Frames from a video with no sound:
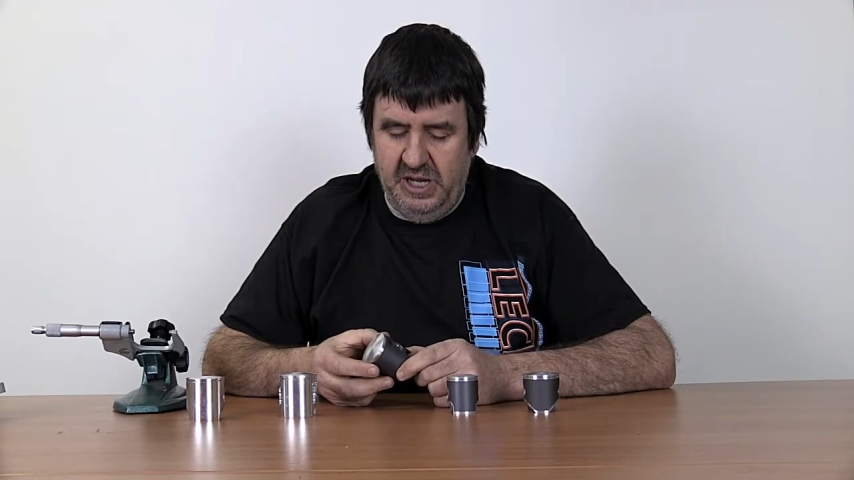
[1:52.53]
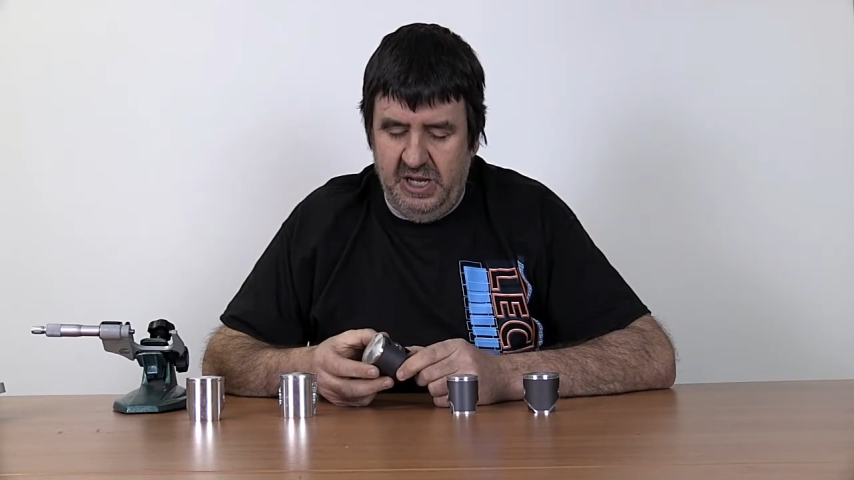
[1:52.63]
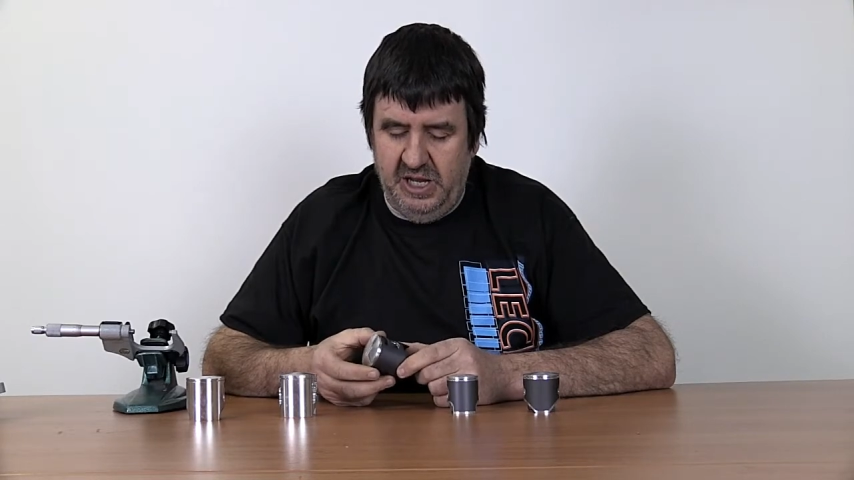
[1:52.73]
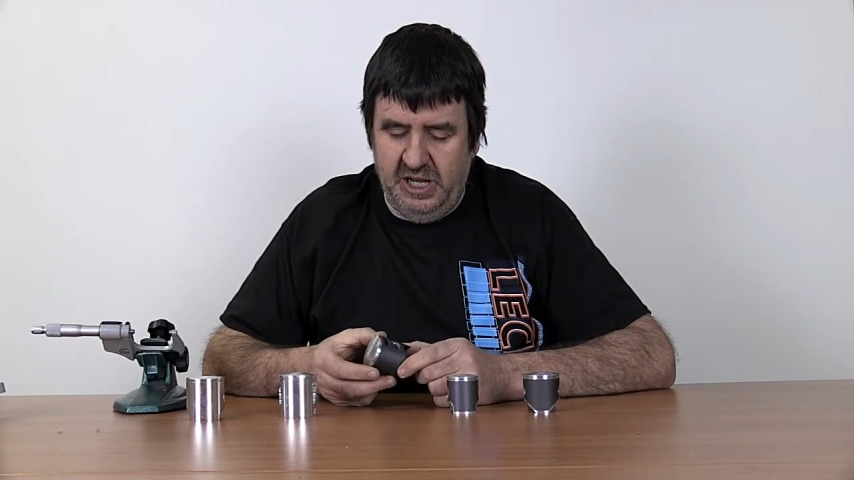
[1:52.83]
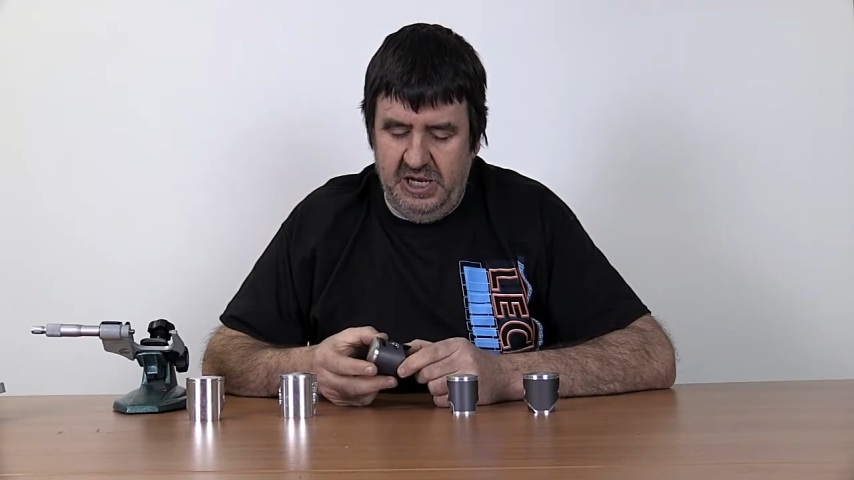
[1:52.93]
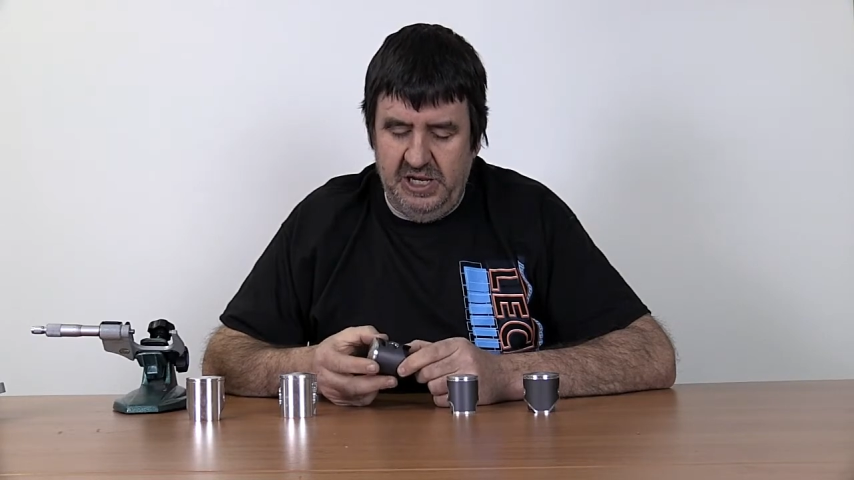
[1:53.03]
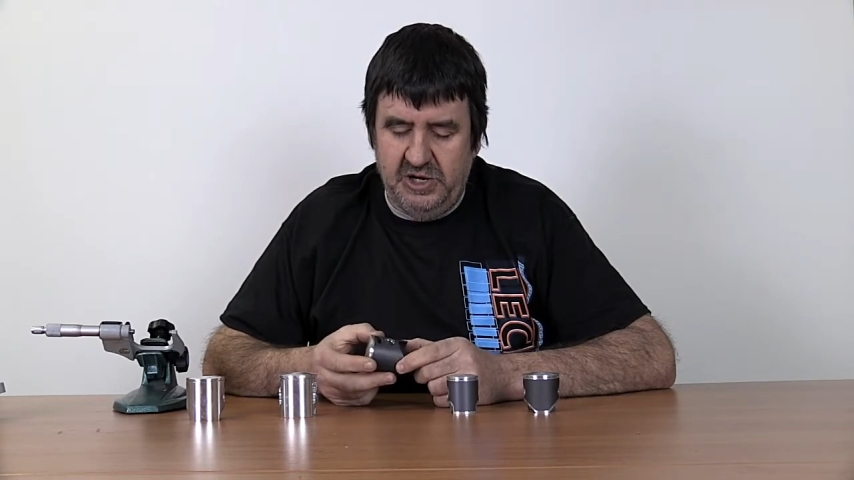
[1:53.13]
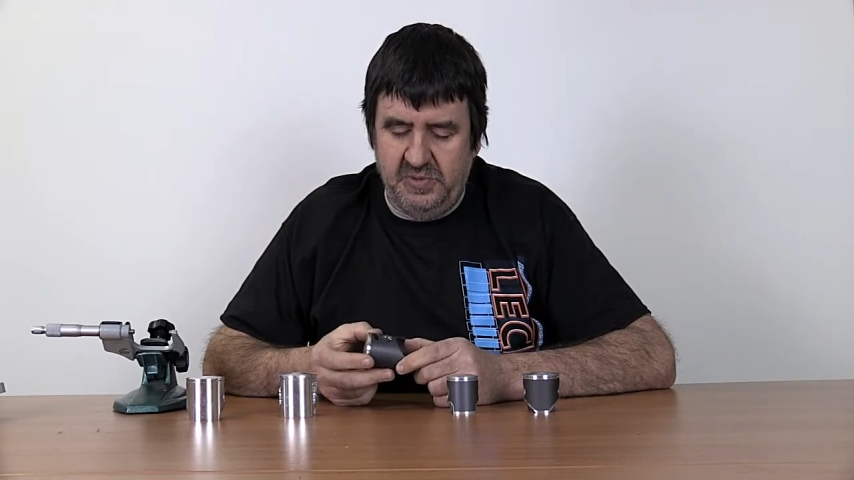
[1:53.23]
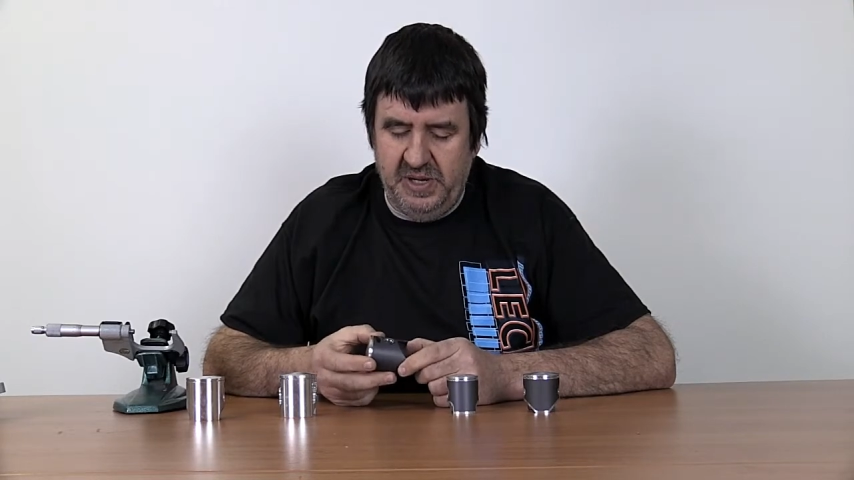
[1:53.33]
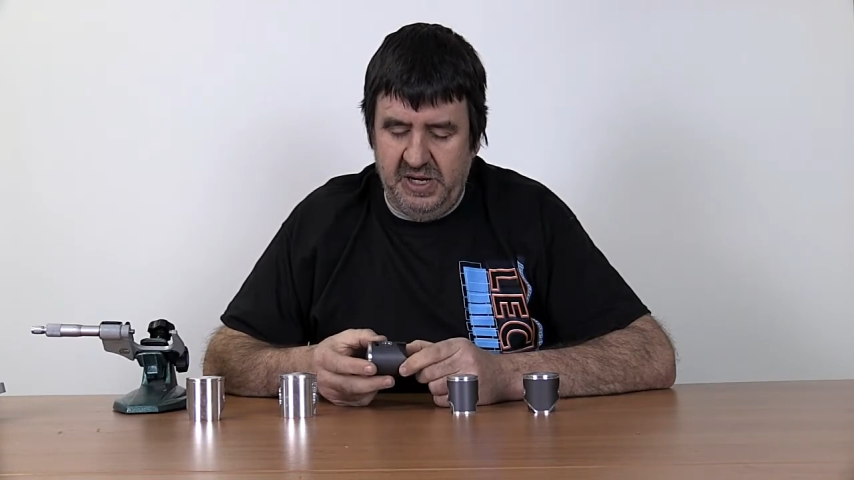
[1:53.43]
a
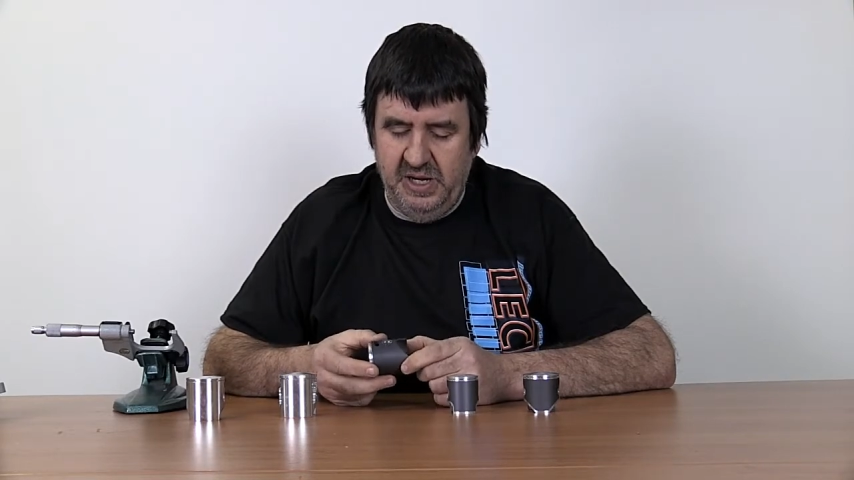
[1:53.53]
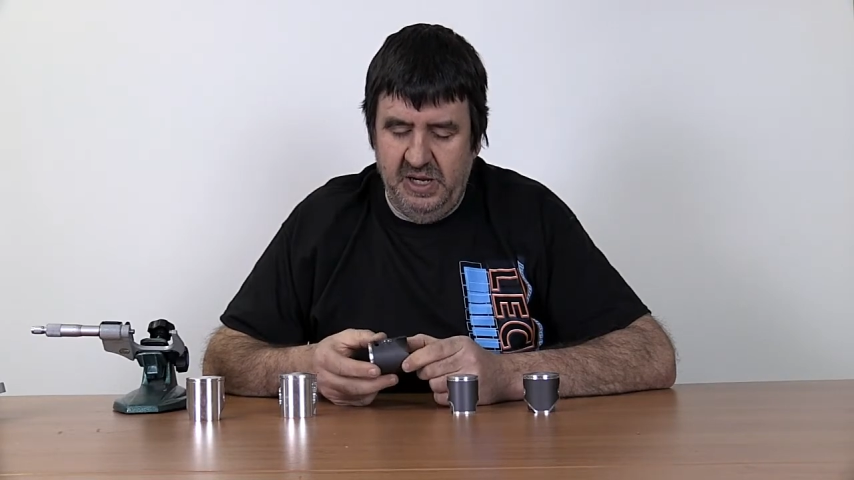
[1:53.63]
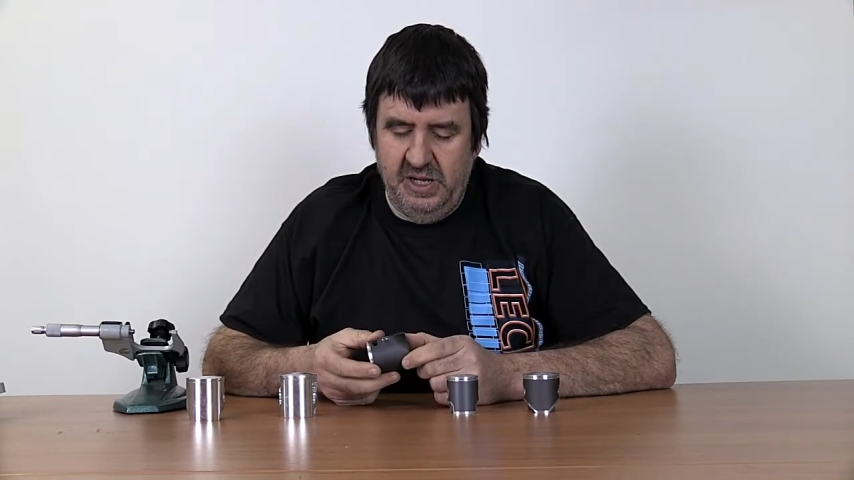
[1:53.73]
little bit